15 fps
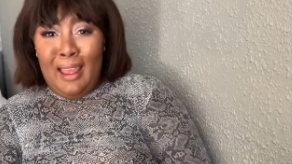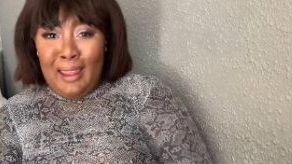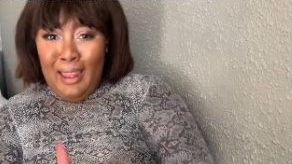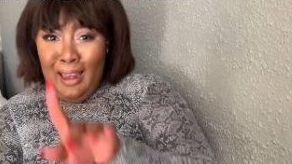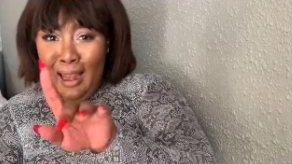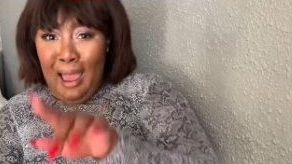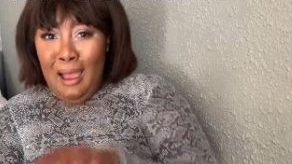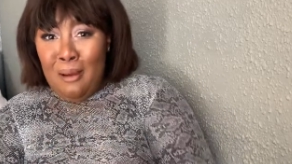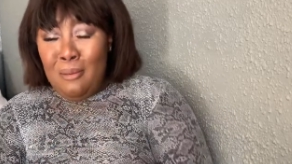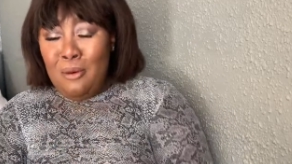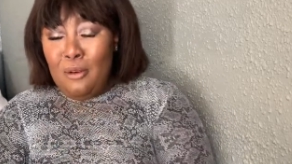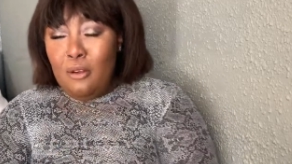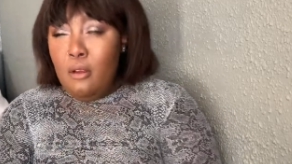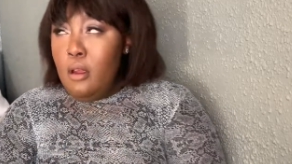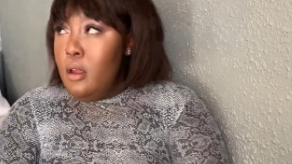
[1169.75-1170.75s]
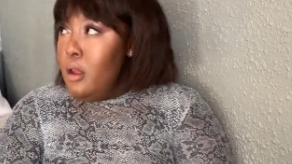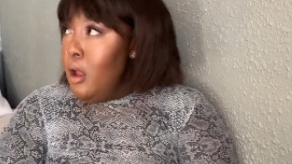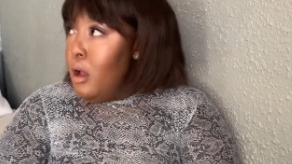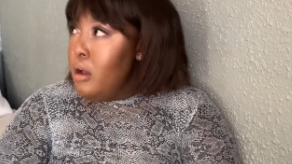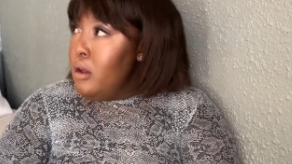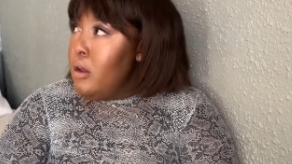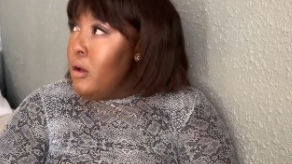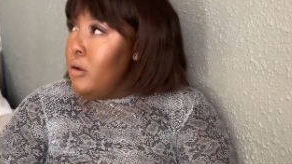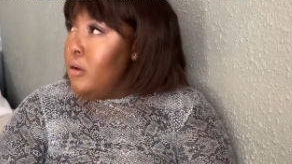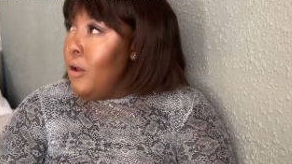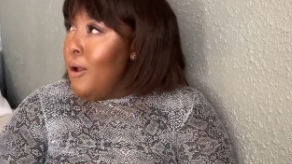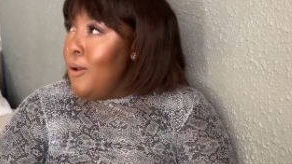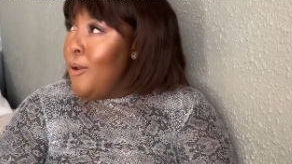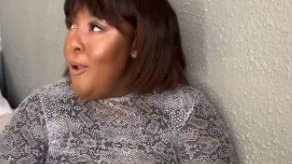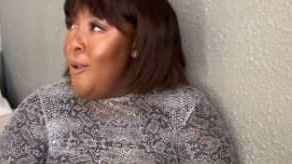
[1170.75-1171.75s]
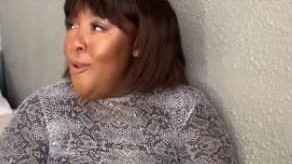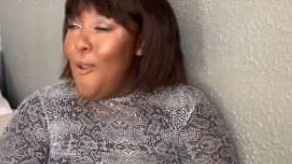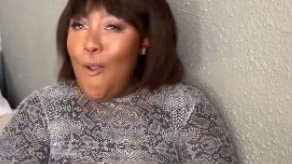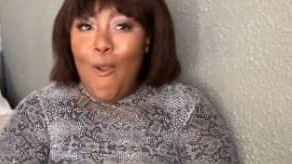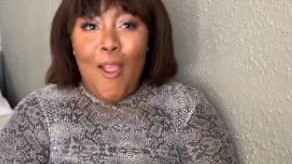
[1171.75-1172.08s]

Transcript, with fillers: ke lapho.